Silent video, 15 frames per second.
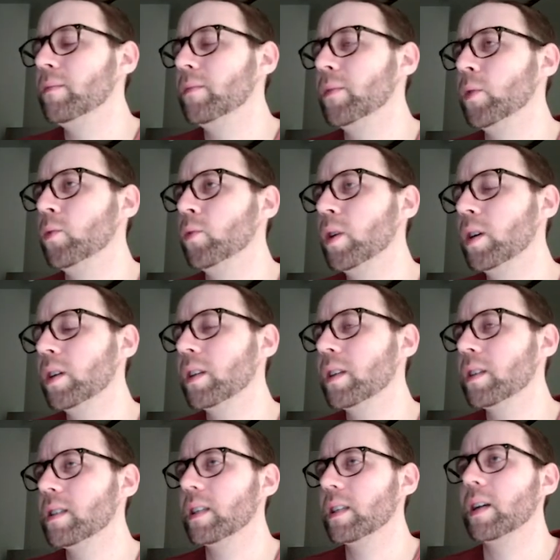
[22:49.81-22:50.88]
the rook is
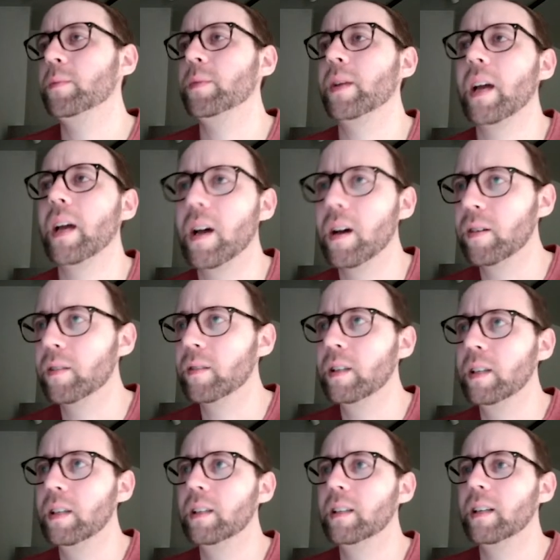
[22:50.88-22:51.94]
to come down.
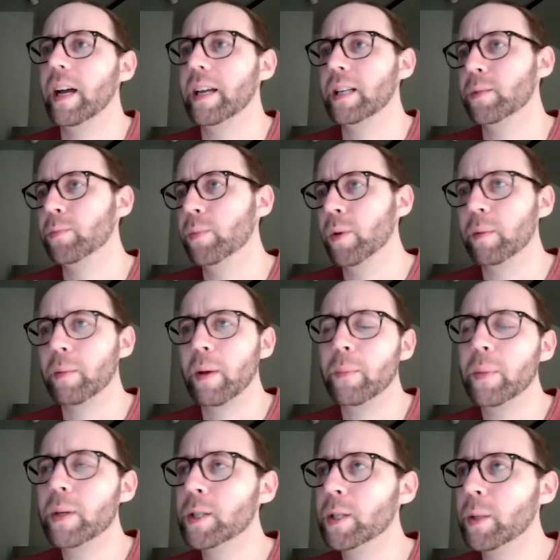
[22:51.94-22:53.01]
I can just bring my
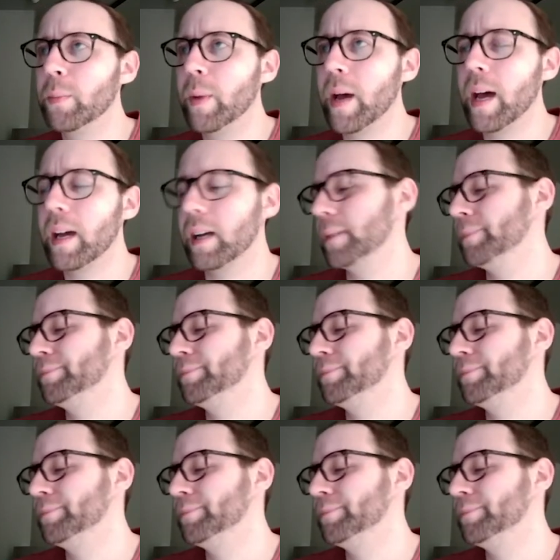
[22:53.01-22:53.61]
bishop back,